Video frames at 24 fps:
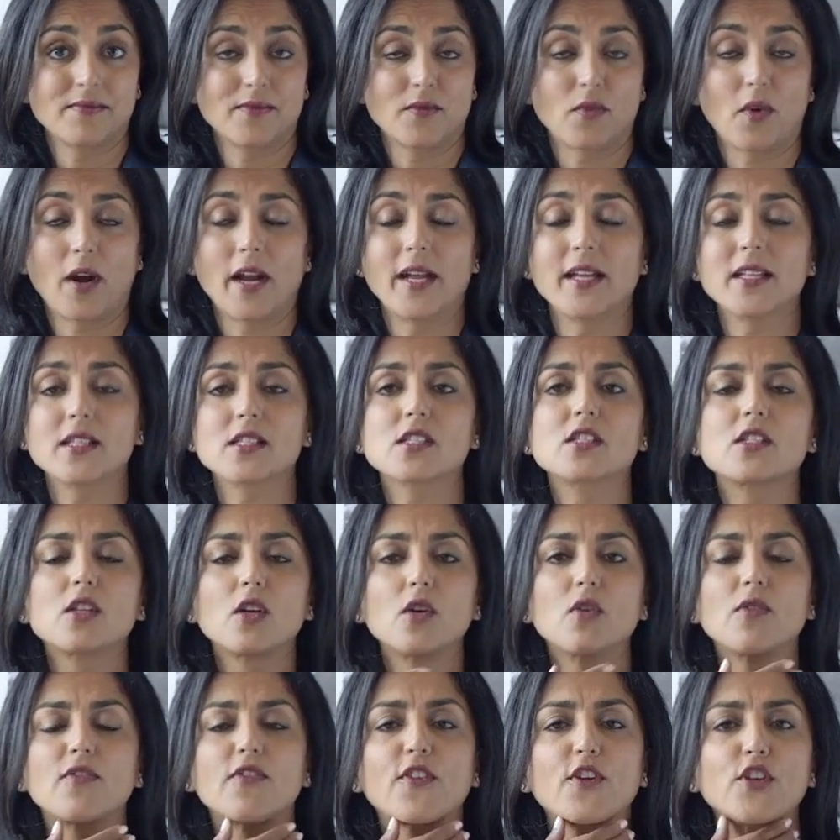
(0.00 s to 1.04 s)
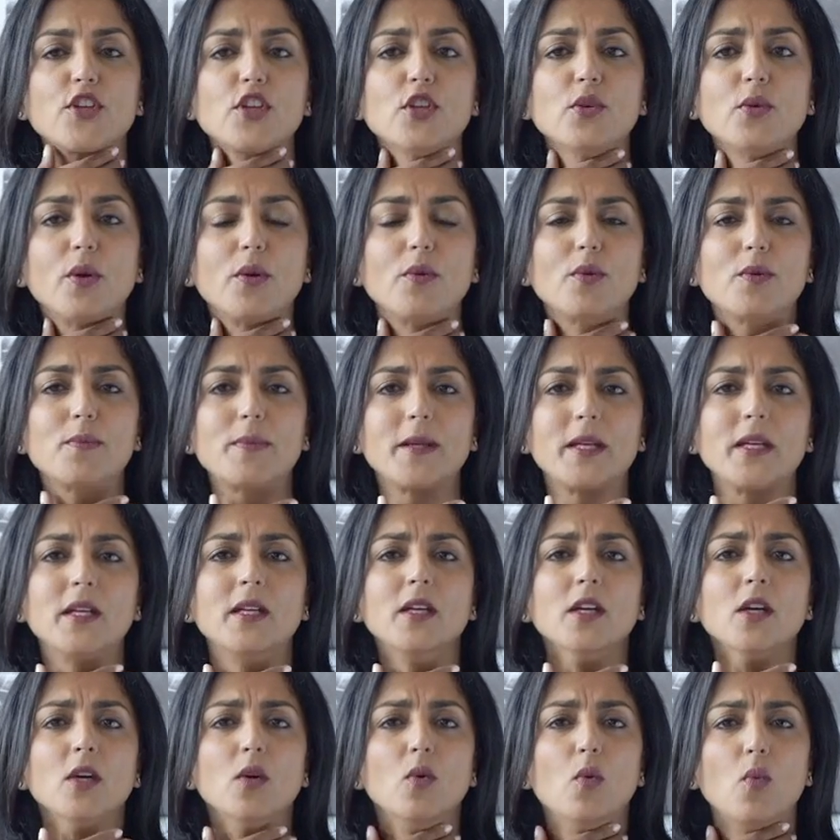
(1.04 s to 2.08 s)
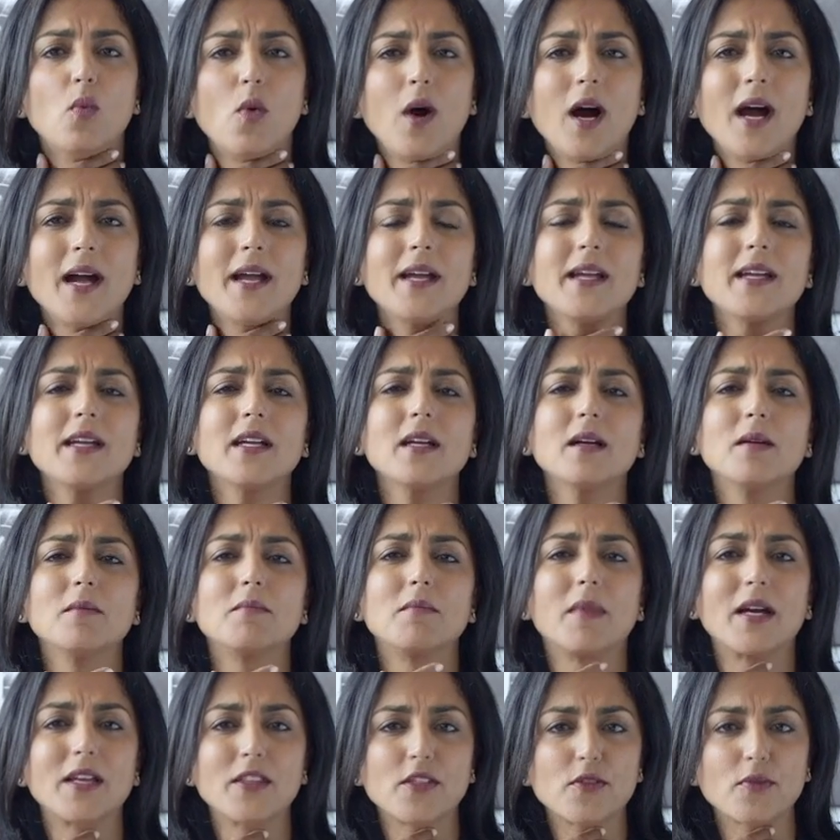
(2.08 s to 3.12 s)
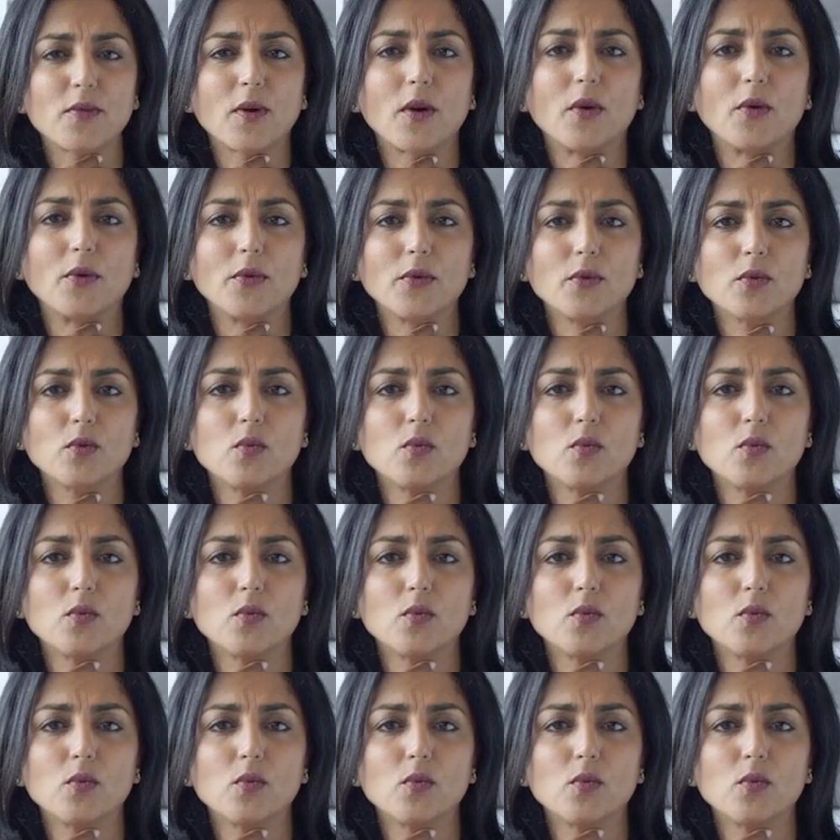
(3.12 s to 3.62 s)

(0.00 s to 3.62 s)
Right? So for you, it would be, why my throat?